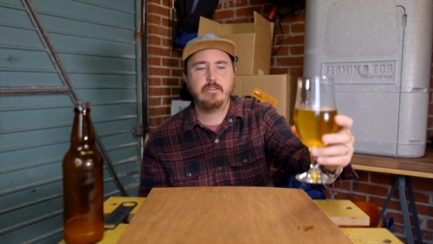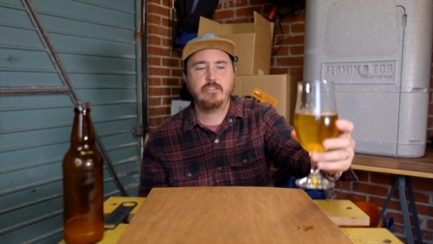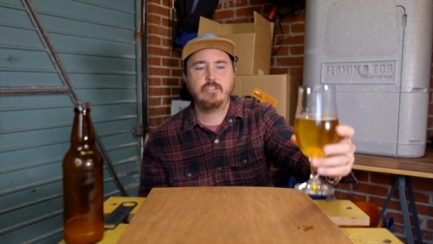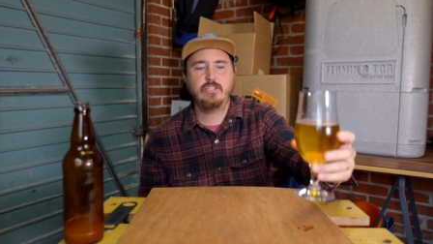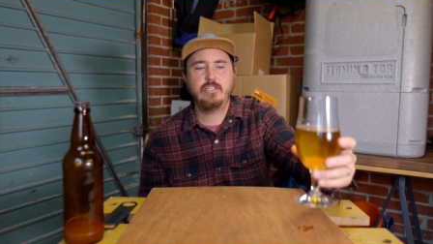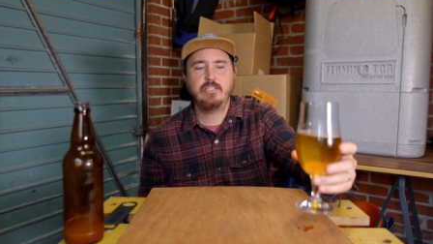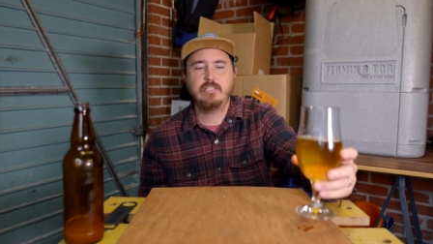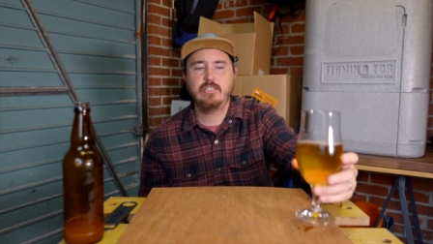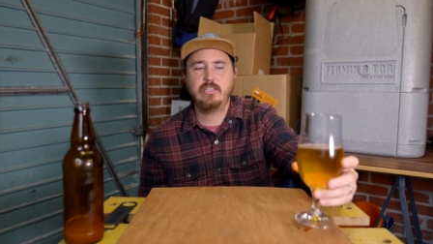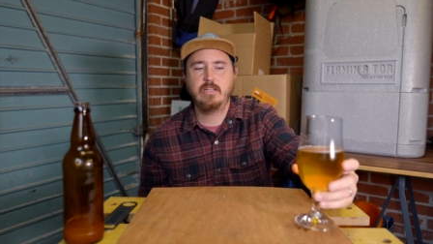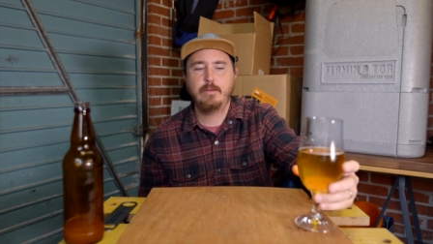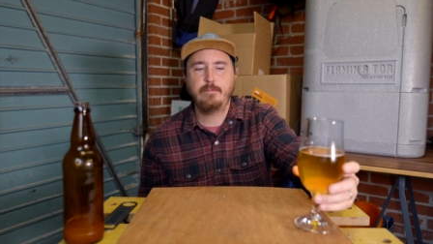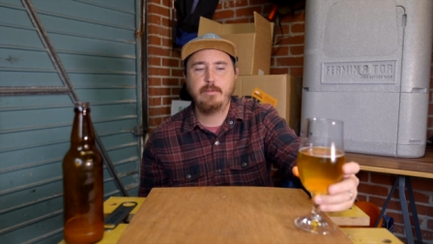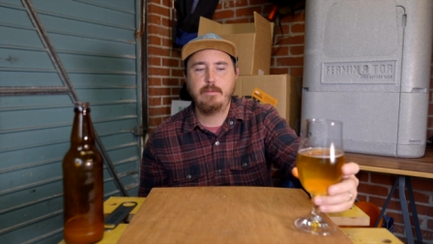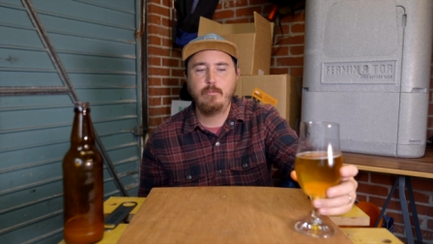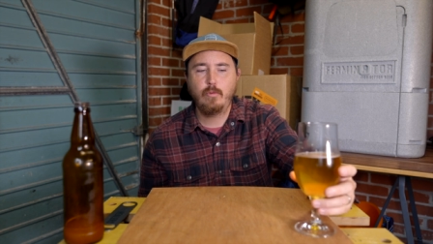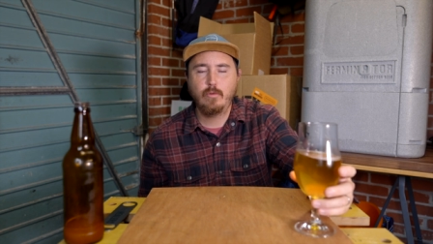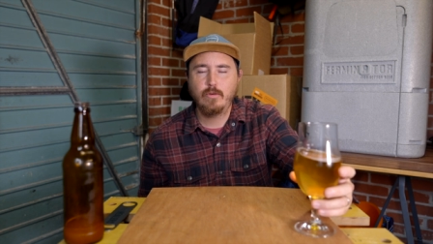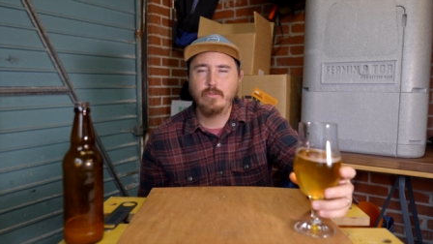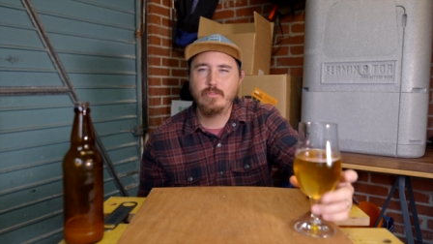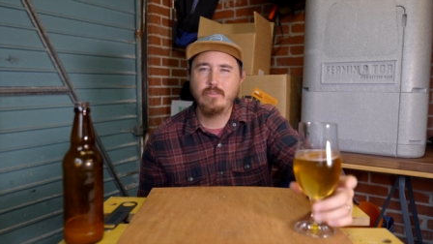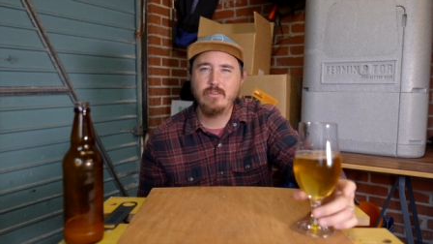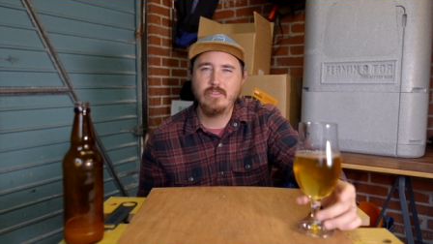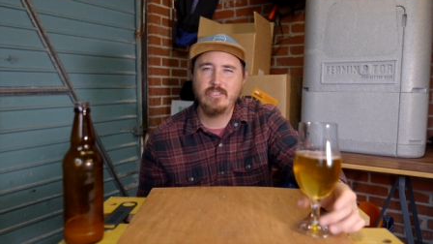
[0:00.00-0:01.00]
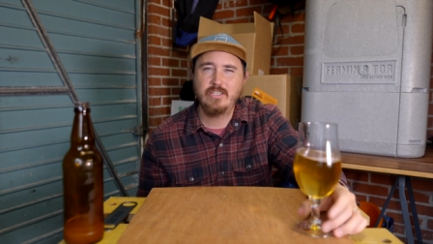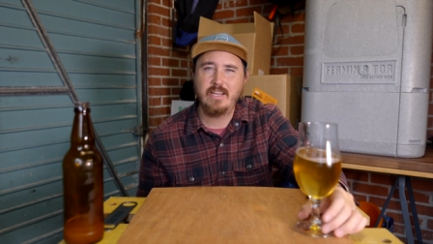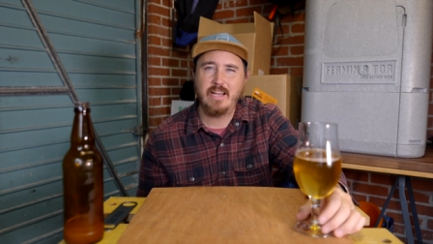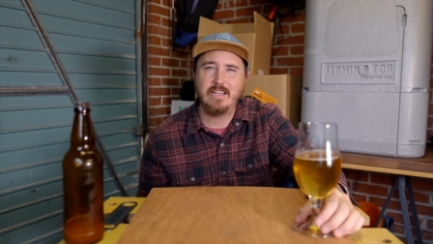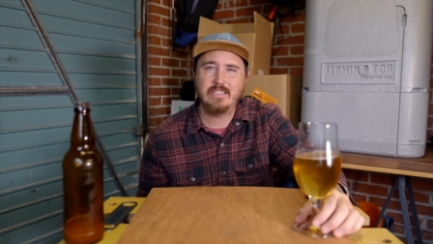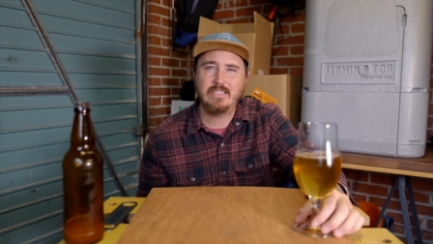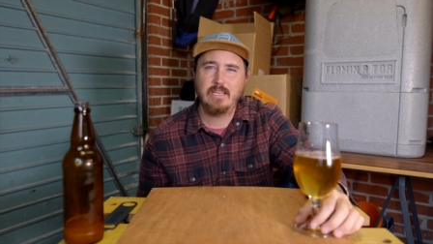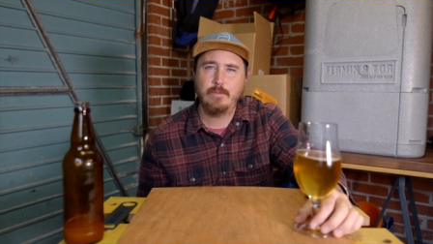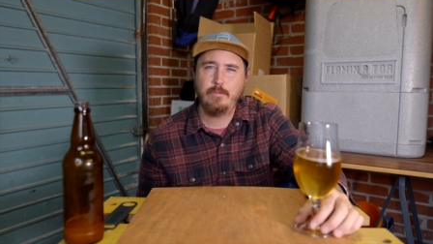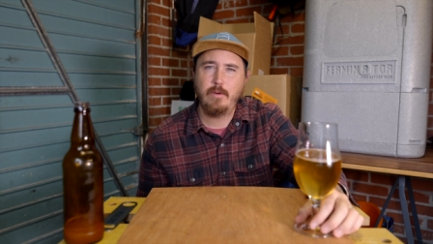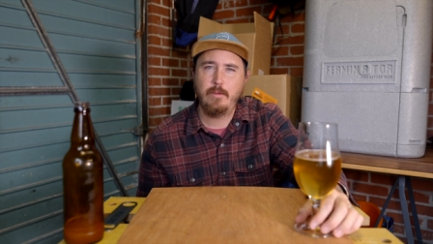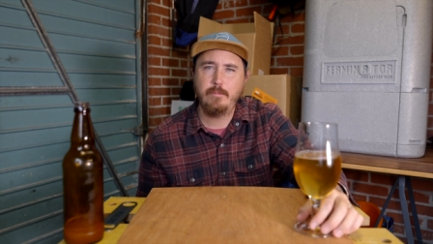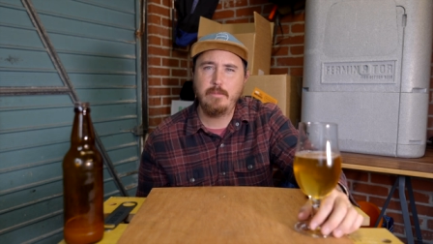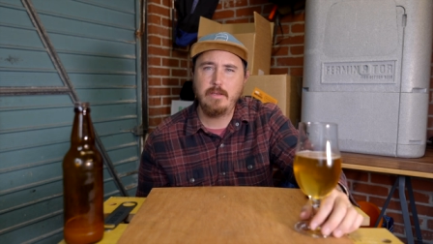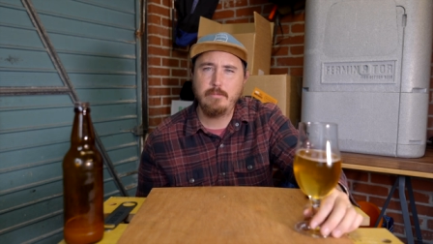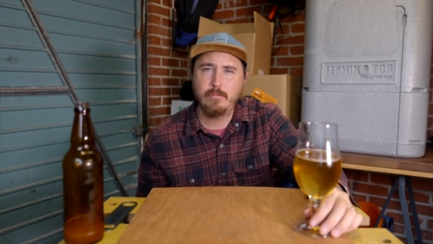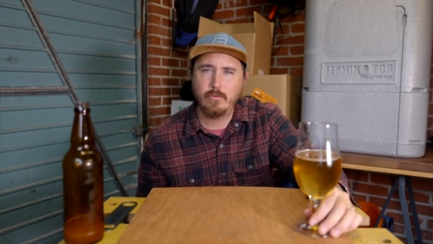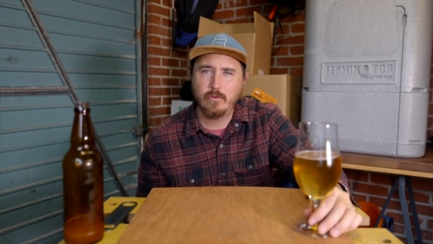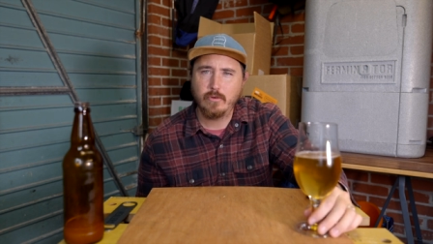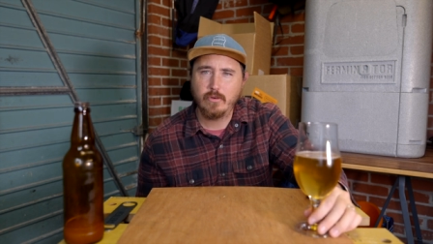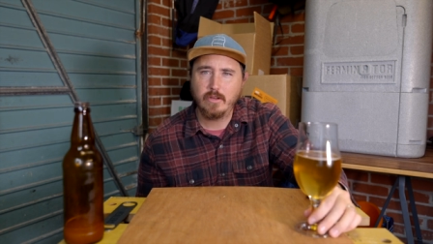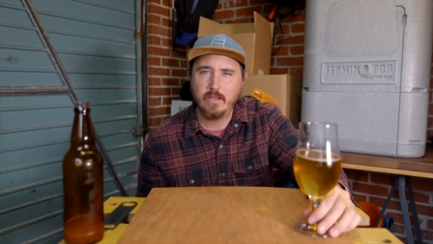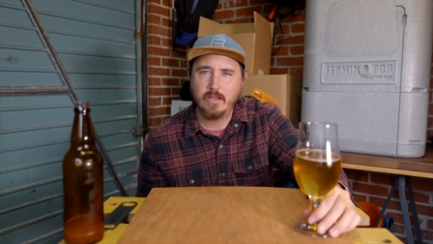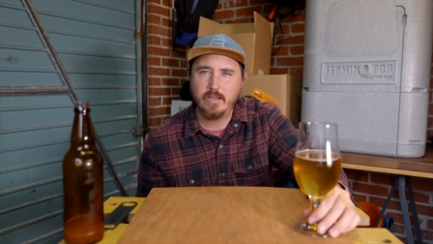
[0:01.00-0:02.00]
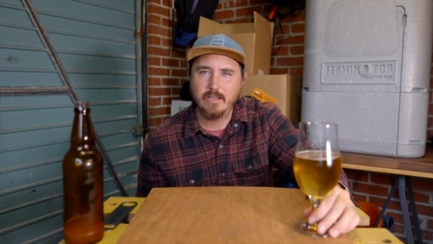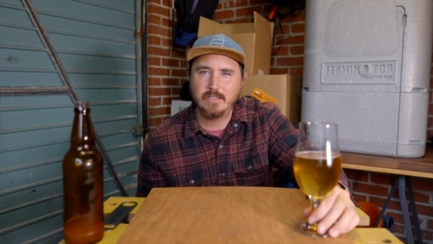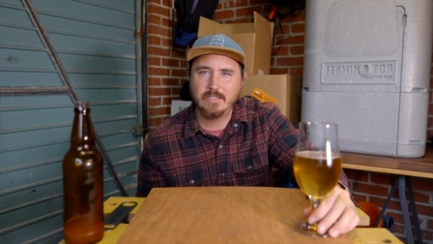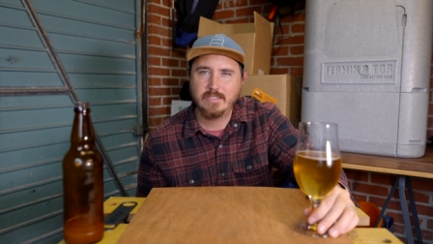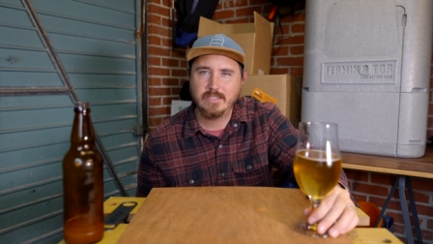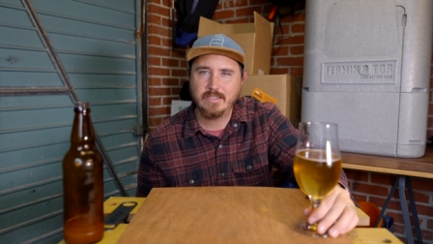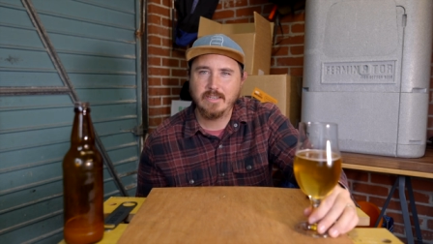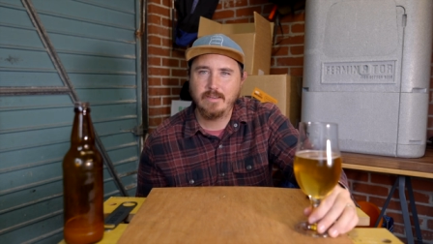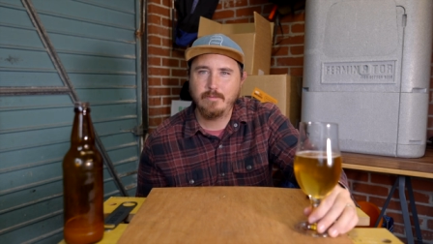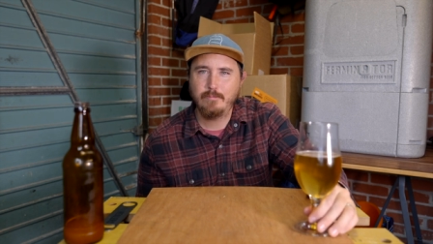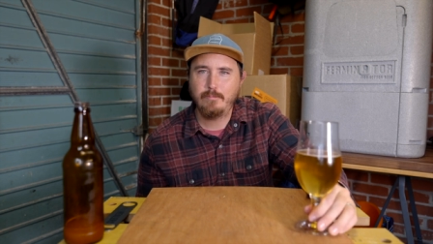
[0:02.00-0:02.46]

she's gonna be more enthusiastic about me brewing it.